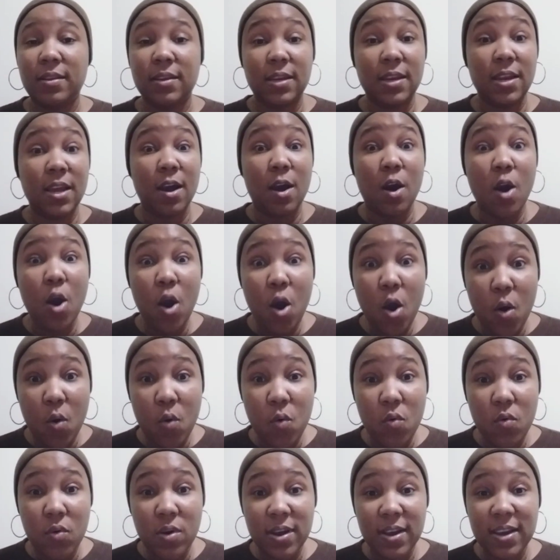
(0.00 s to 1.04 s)
the
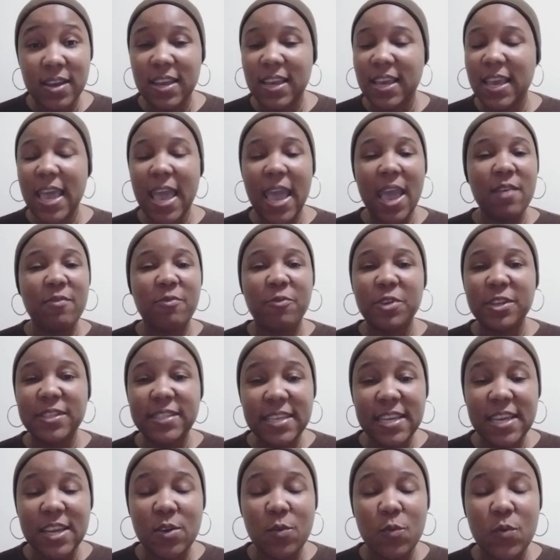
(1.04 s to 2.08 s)
how,
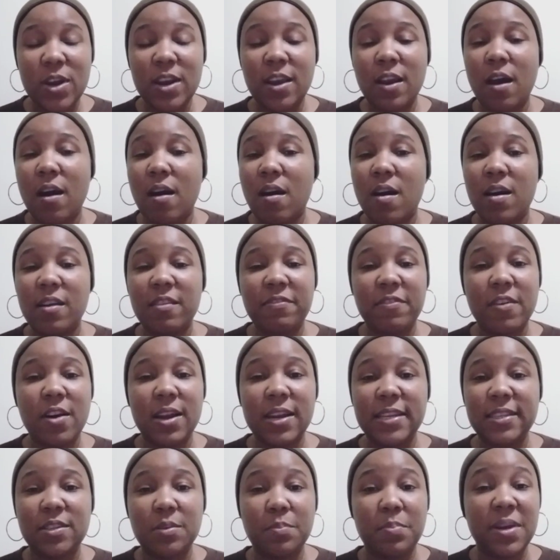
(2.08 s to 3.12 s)
everything will all fall
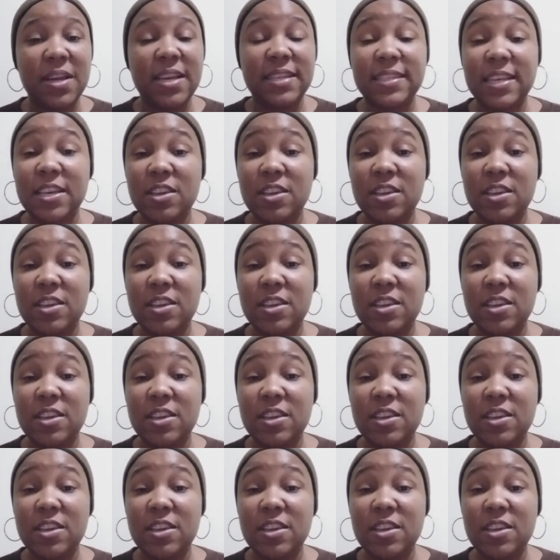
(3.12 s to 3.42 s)
into place,